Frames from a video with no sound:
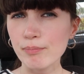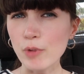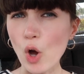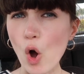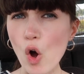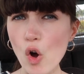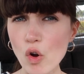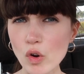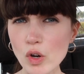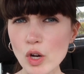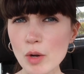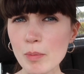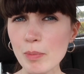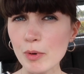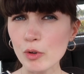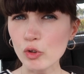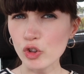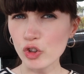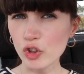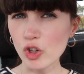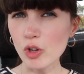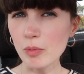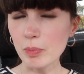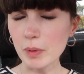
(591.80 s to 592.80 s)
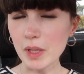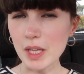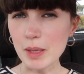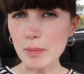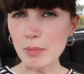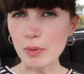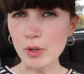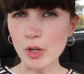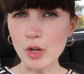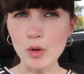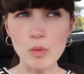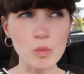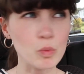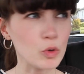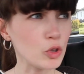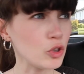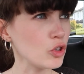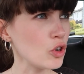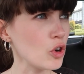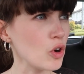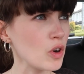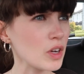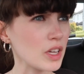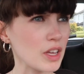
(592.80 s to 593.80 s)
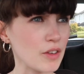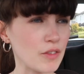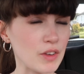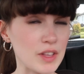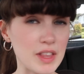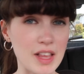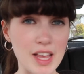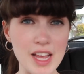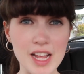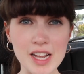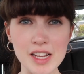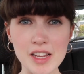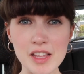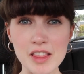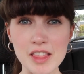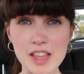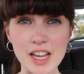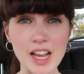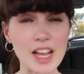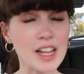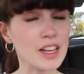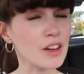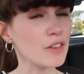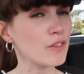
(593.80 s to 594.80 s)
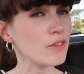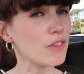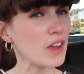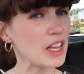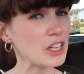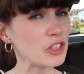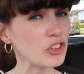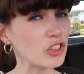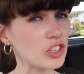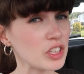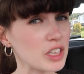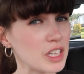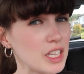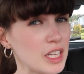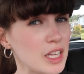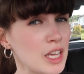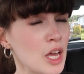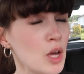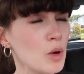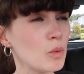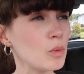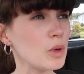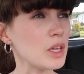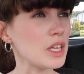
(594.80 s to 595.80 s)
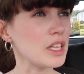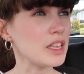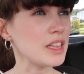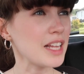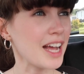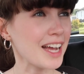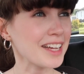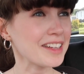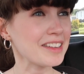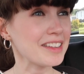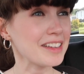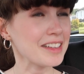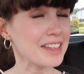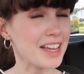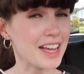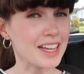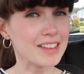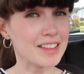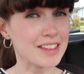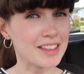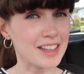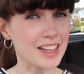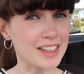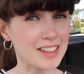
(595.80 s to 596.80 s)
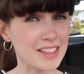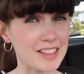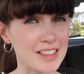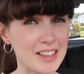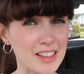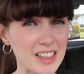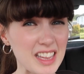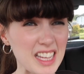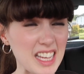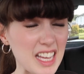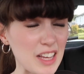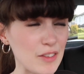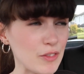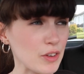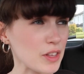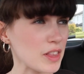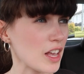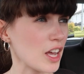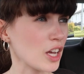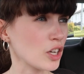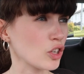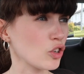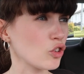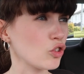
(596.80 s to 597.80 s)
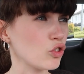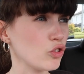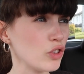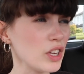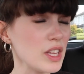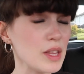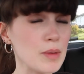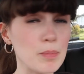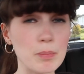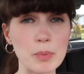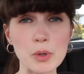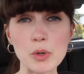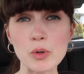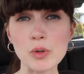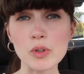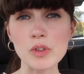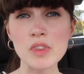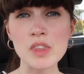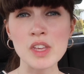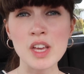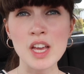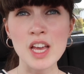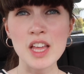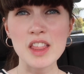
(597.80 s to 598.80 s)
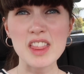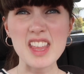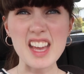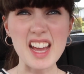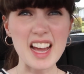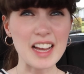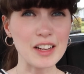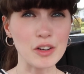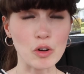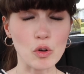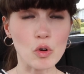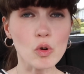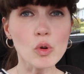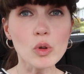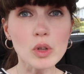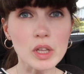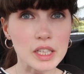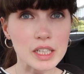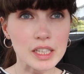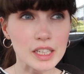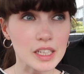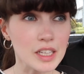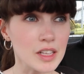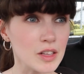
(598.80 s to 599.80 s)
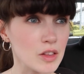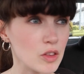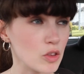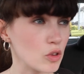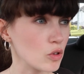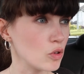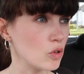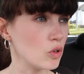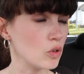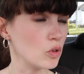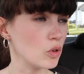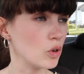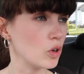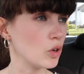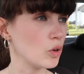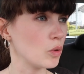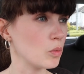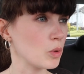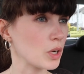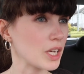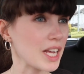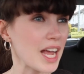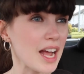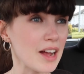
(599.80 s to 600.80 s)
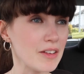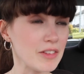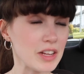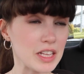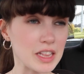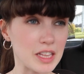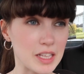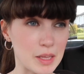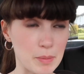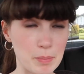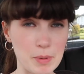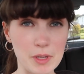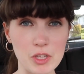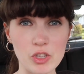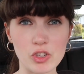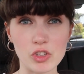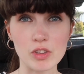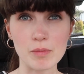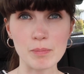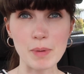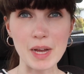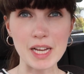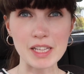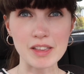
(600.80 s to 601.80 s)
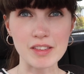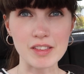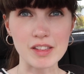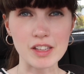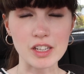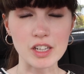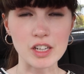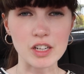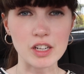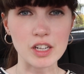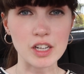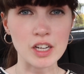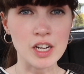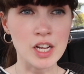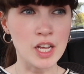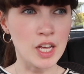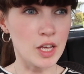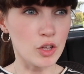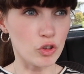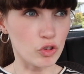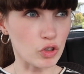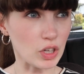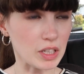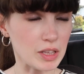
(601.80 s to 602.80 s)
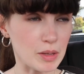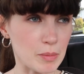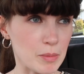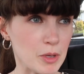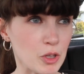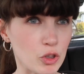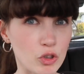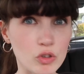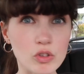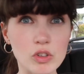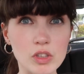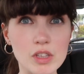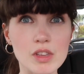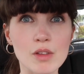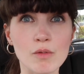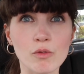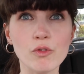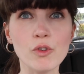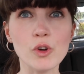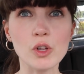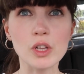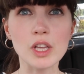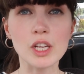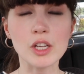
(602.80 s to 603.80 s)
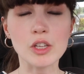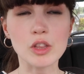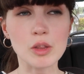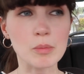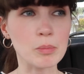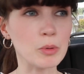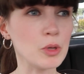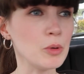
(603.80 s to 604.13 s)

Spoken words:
horrible shopkeeper would not give us anything, and eventually we nagged until he gave us a crisp box that had a hole in it. So we're carrying this pigeon back to the car, trying to make sure it doesn't fall out the